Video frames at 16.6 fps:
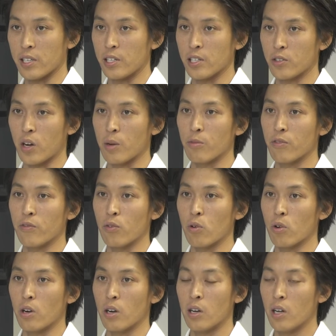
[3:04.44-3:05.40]
I described
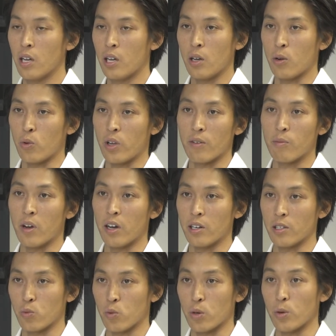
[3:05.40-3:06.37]
before, we have
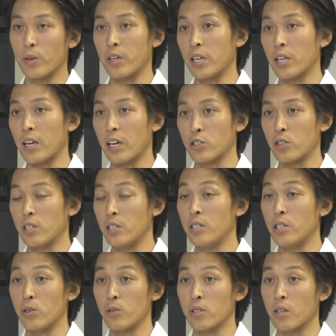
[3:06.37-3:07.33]
models where we can actually
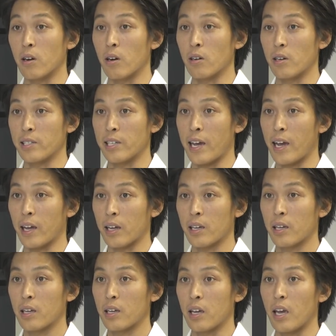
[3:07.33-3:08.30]
induce a heart attack,
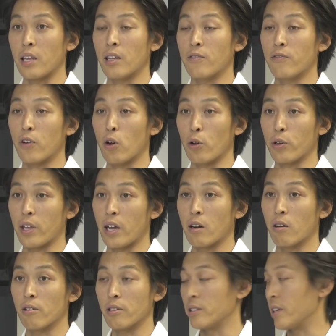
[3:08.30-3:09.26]
and then following that
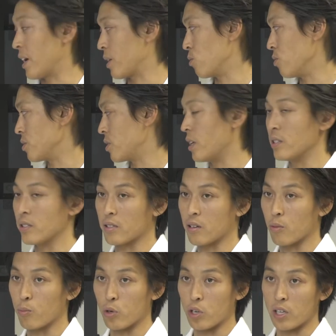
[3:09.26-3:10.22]
heart attack, we'll then
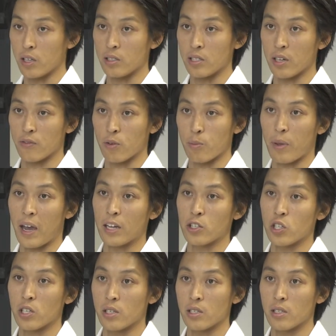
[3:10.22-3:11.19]
start putting different
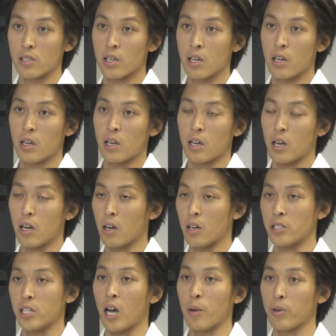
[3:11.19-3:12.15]
patches
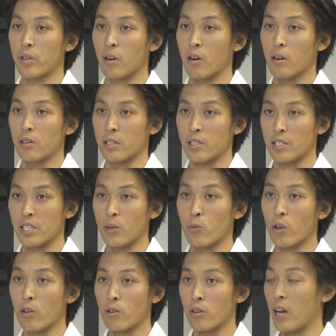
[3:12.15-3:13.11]
on top of the heart to see
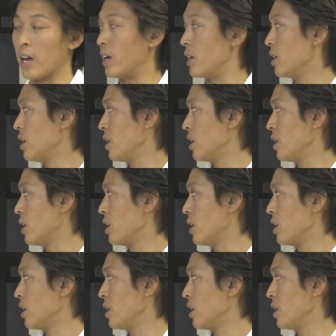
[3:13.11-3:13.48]
whether or not